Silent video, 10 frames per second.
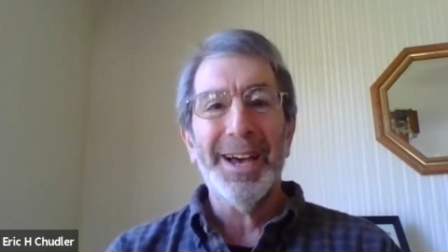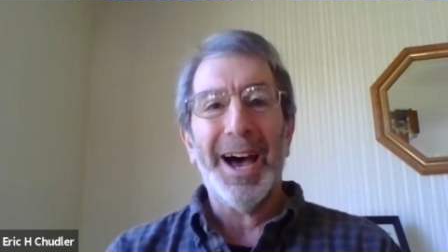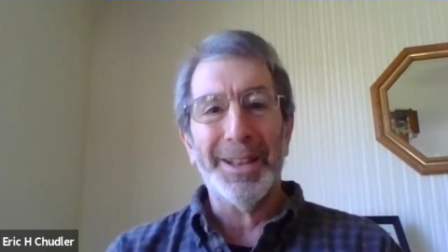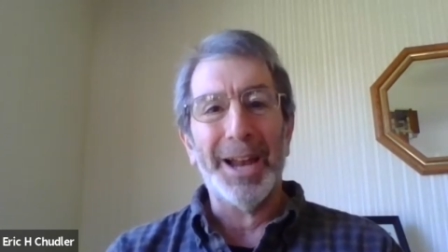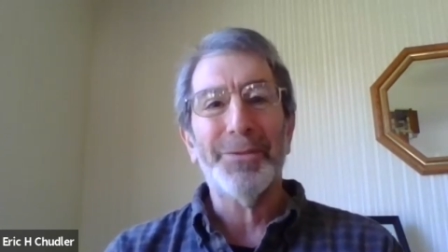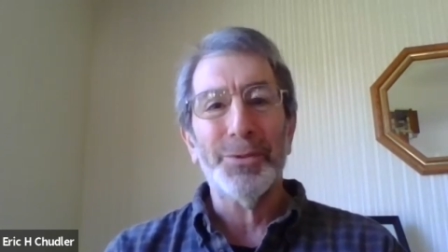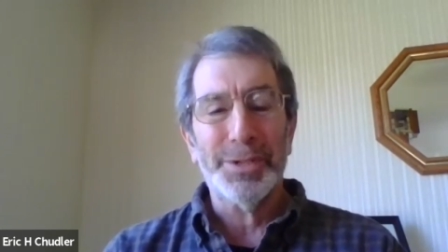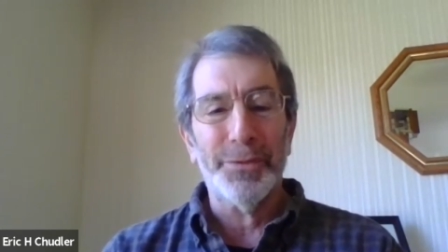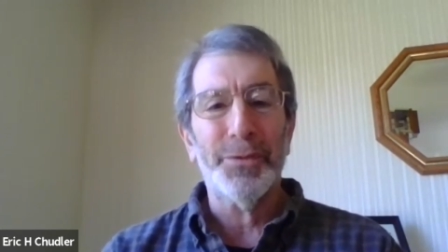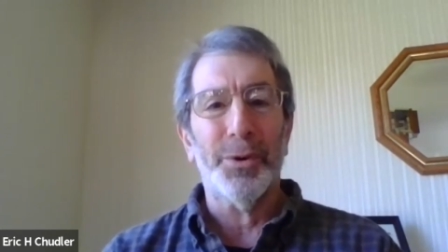a lot of those
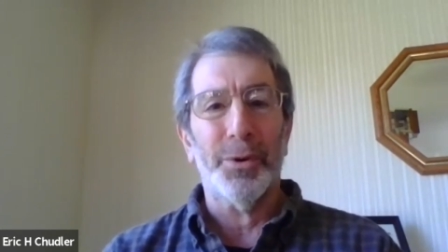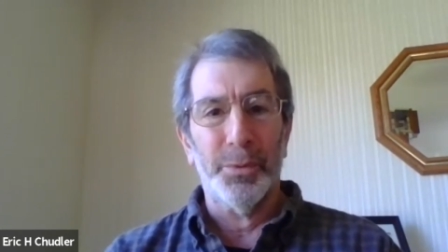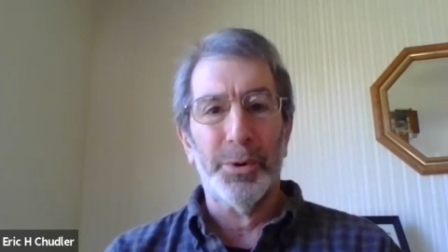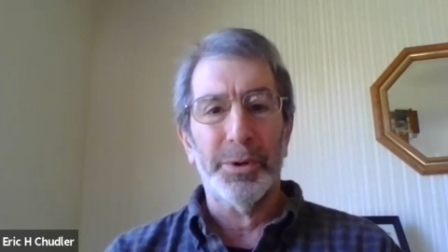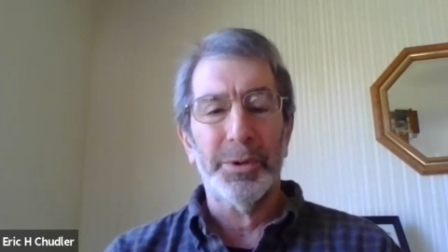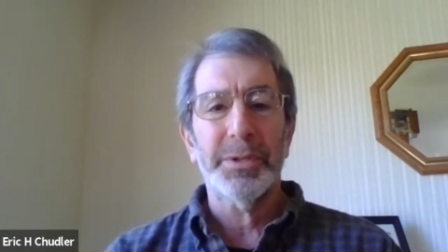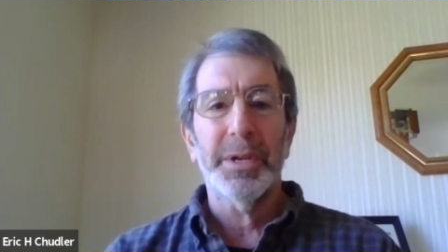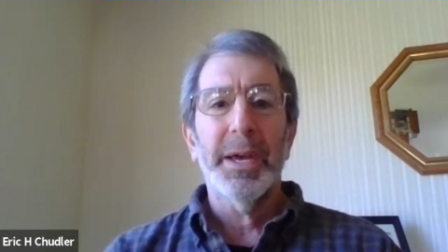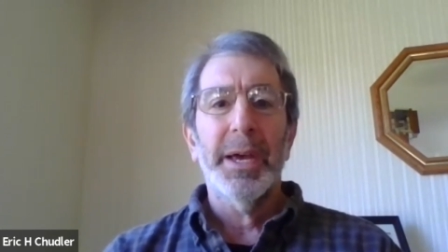difficult words.